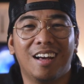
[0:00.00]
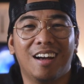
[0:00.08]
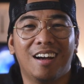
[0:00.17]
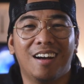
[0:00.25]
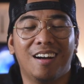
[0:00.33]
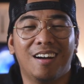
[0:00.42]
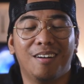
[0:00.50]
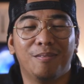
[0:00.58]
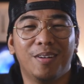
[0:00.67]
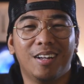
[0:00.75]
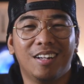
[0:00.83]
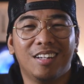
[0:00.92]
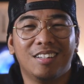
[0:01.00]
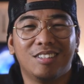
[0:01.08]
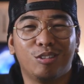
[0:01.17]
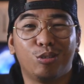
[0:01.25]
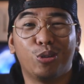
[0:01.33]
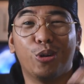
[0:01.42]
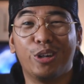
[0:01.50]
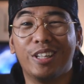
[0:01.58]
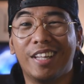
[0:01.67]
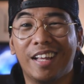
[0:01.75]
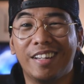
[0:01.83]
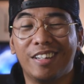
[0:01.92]
uh, sa
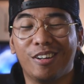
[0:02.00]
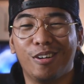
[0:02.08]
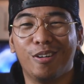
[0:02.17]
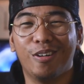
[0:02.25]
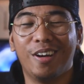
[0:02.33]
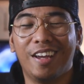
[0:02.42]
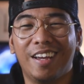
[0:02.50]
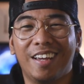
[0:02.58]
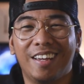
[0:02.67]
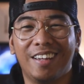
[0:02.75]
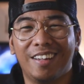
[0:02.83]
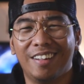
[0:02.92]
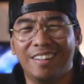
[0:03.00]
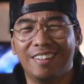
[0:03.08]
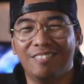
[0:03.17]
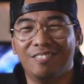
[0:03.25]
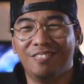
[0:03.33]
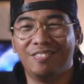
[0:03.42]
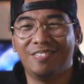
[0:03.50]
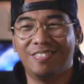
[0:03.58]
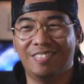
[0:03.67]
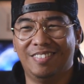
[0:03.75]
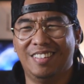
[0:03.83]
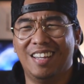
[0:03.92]
storytelling ko and
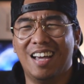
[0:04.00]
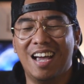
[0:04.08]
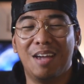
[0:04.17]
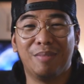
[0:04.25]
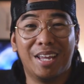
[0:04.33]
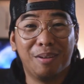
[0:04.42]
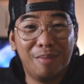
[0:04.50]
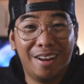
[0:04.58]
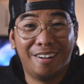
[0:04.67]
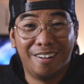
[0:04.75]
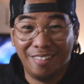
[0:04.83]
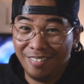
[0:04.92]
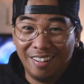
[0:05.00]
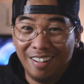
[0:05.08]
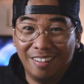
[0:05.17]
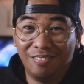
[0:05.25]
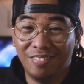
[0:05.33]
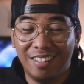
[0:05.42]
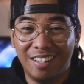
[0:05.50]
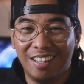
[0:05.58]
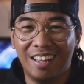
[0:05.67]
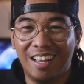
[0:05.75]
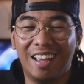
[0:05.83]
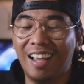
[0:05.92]
uh, I'm getting better. Um,
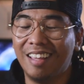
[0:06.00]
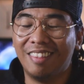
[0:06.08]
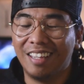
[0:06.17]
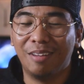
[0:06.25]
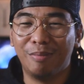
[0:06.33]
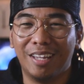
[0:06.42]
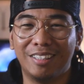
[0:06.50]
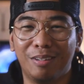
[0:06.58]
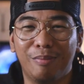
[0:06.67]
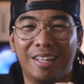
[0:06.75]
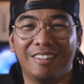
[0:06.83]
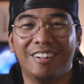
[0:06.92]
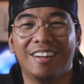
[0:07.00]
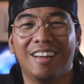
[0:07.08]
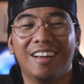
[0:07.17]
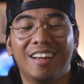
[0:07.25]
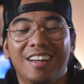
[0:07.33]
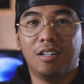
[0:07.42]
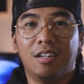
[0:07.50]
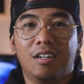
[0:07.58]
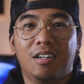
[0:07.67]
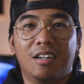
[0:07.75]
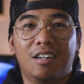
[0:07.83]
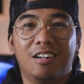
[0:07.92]
I, I think I'm getting better now.
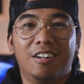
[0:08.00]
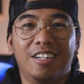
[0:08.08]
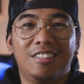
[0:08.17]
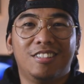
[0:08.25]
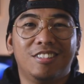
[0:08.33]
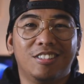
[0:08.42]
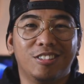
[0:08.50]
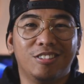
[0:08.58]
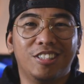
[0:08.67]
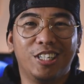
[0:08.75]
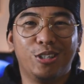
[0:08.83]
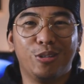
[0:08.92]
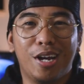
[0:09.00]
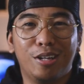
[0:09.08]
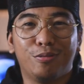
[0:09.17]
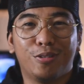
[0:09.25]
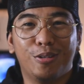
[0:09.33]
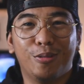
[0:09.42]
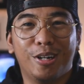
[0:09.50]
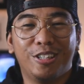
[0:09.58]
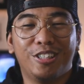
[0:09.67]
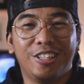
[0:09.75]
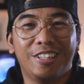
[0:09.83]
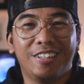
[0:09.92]
Alright, so thank you guys for
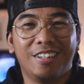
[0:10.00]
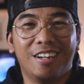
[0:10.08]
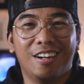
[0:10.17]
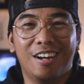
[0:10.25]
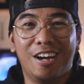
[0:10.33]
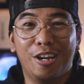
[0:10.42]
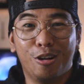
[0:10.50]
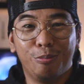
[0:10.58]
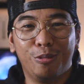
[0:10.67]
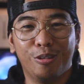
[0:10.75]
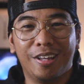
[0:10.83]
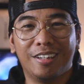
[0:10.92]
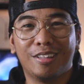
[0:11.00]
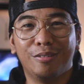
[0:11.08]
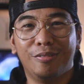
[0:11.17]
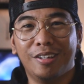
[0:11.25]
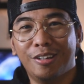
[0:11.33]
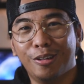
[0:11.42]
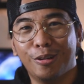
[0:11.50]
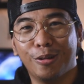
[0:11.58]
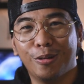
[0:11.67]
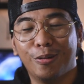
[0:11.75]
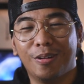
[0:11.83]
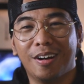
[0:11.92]
watching. Uh, I hope you liked the
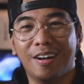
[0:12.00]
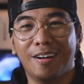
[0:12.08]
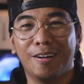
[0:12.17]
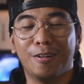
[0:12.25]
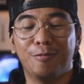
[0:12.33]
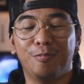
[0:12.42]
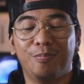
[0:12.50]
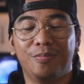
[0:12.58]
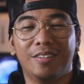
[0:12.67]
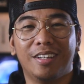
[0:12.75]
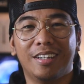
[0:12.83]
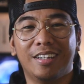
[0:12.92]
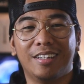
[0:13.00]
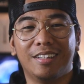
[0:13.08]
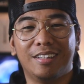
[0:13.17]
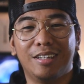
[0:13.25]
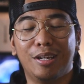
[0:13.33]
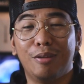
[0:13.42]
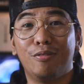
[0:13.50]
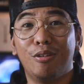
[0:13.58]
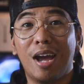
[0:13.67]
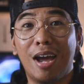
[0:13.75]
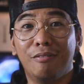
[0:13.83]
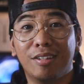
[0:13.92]
video. Um, and if you
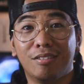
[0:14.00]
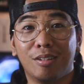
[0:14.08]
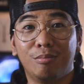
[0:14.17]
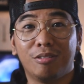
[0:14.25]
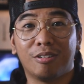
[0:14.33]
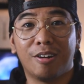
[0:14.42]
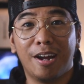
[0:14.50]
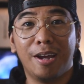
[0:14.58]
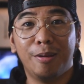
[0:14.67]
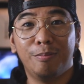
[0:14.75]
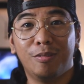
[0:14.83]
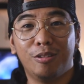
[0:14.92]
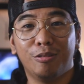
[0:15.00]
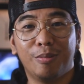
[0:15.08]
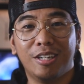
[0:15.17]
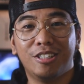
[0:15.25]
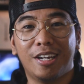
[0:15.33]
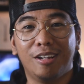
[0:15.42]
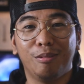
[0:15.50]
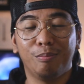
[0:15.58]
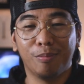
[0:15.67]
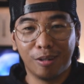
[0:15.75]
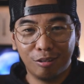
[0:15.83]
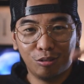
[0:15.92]
haven't subscribed to my channel,
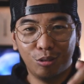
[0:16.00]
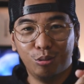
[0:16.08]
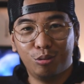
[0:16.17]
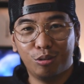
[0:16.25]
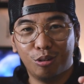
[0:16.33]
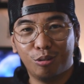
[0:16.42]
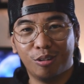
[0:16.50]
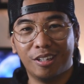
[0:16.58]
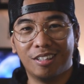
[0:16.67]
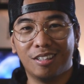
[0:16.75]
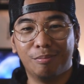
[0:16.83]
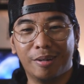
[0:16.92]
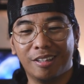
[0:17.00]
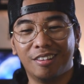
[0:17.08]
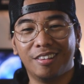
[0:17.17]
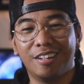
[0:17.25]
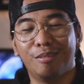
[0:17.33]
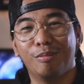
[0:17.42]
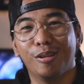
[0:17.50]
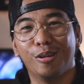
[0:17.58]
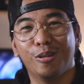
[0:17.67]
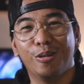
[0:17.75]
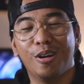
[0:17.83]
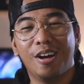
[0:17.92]
please do so. Click the button there
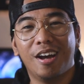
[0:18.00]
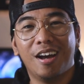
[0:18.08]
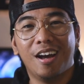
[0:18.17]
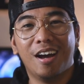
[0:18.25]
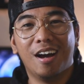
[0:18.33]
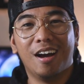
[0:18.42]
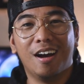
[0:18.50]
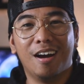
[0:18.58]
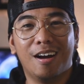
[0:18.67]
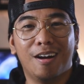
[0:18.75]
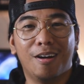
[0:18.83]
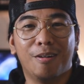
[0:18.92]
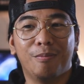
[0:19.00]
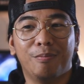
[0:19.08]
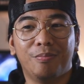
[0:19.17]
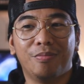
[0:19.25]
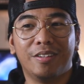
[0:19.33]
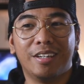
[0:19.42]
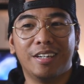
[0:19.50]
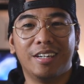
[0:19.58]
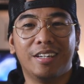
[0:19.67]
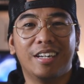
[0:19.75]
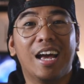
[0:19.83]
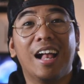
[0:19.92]
below. Um,
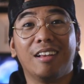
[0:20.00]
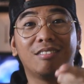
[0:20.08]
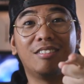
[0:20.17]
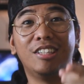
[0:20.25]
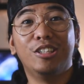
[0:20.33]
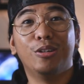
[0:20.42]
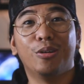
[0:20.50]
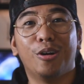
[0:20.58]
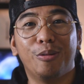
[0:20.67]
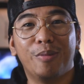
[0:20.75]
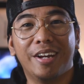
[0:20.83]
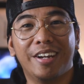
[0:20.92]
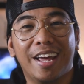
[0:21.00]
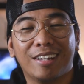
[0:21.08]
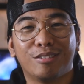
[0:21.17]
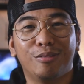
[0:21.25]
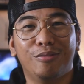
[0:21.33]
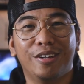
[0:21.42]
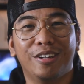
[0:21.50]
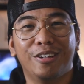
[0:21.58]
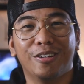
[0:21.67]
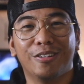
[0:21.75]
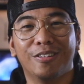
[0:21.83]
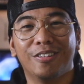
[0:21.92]
and I'll see you on my next
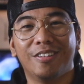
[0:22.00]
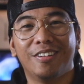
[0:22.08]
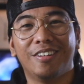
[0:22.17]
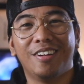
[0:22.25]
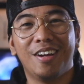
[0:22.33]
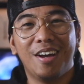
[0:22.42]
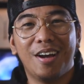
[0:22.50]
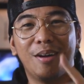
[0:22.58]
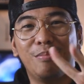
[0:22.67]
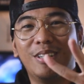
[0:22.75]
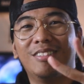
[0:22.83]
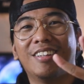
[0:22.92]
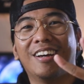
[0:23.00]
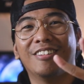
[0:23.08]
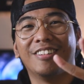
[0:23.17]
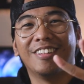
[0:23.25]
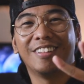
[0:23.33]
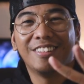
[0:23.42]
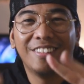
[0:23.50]
video. Peace out.